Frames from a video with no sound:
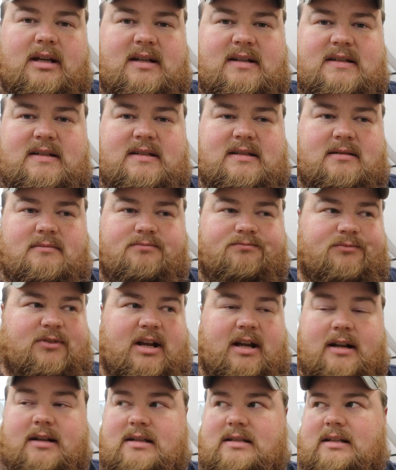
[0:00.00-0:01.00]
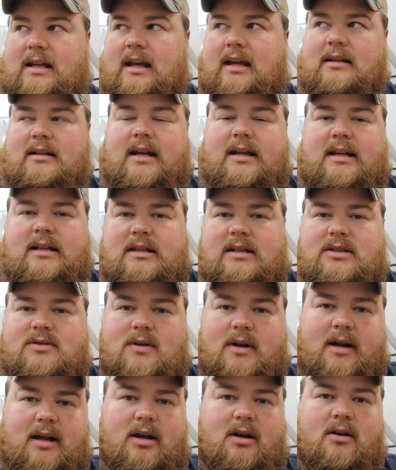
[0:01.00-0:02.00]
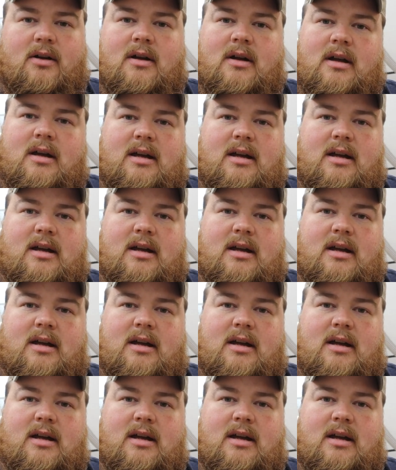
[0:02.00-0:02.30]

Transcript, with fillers: It is kind of staying like it is right now.